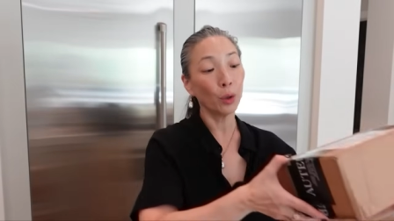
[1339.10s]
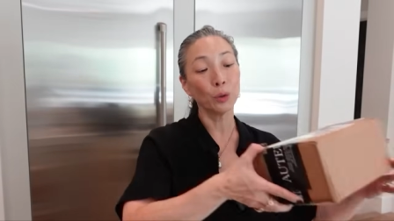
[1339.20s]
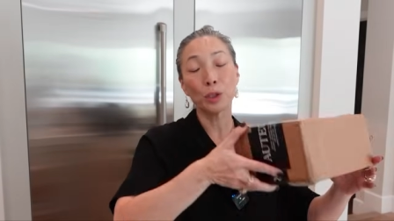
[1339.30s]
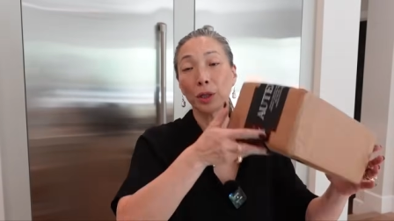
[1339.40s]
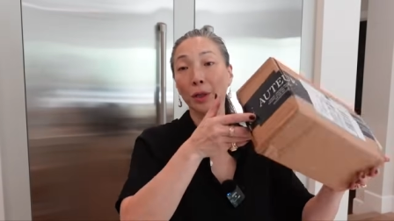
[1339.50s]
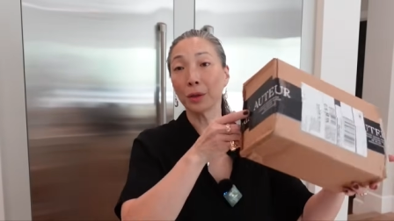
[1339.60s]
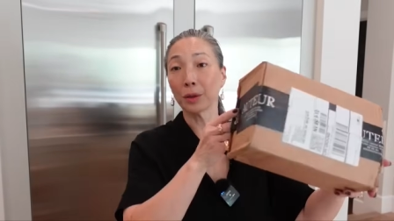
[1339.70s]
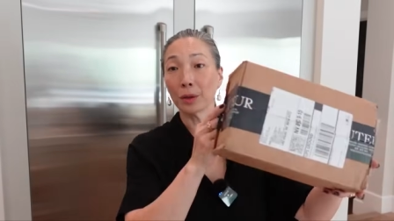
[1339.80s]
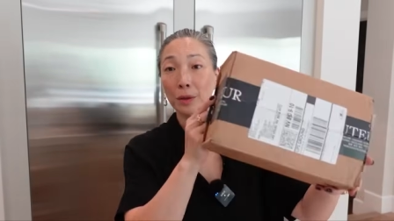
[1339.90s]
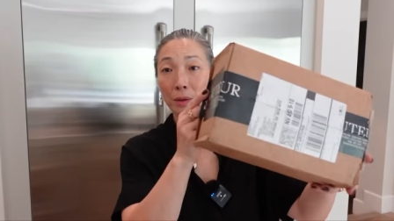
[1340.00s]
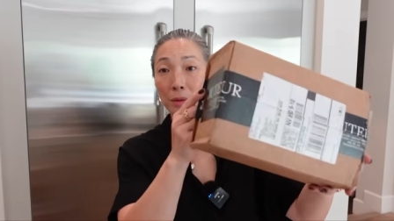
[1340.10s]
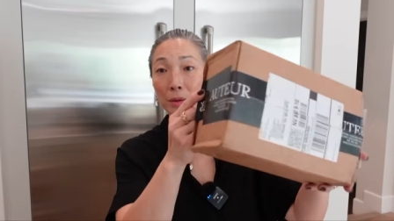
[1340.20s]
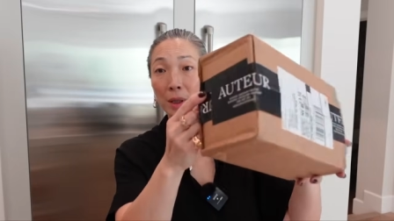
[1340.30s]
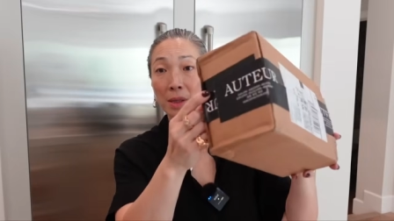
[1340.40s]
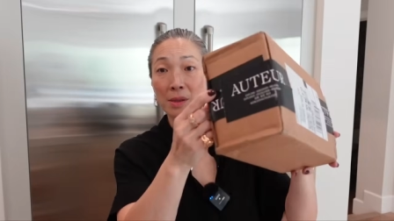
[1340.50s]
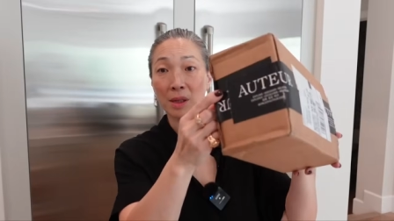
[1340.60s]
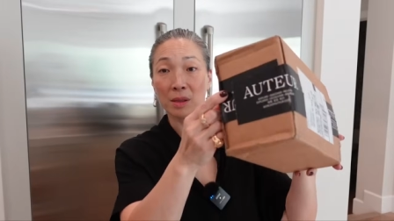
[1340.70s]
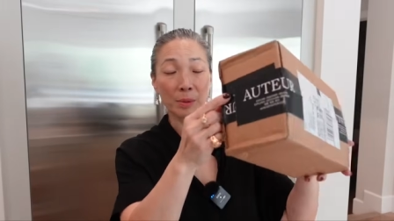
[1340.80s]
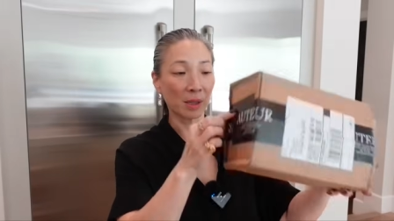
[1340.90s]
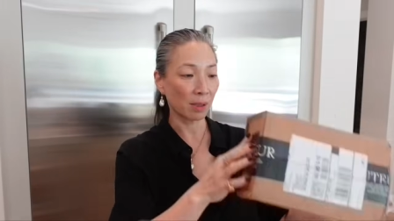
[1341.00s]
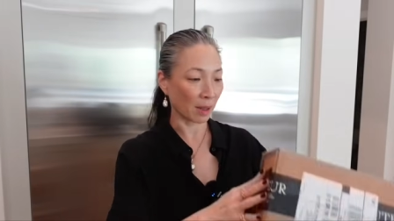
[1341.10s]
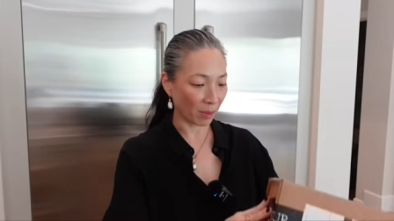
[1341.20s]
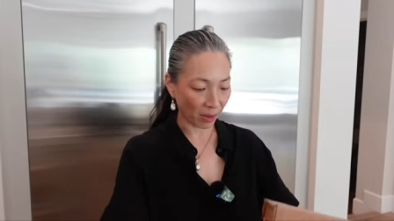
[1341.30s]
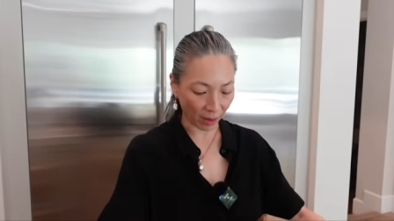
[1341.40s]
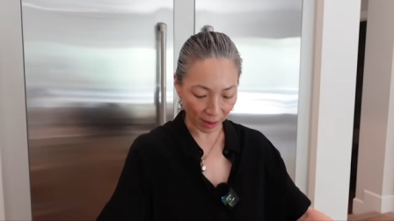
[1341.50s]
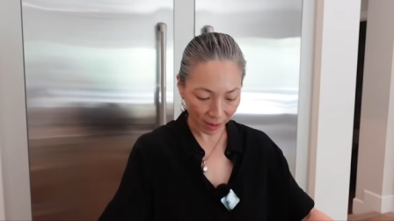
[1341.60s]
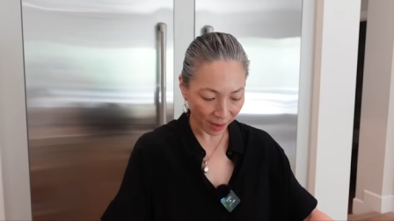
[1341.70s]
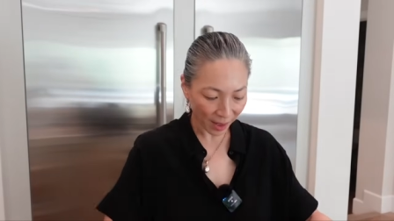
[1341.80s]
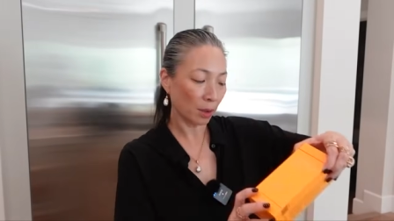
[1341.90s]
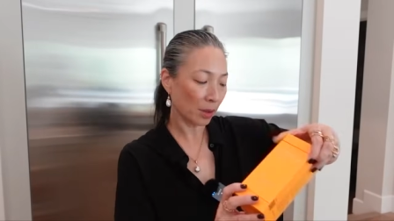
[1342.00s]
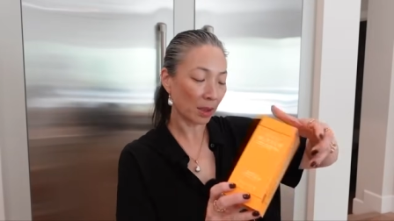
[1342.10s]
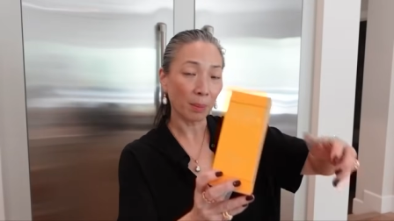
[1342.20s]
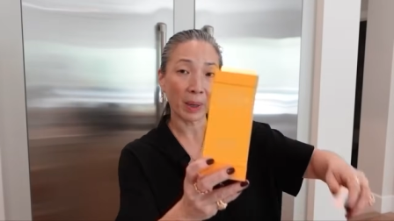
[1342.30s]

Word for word: Auteur has sent me something. Here's the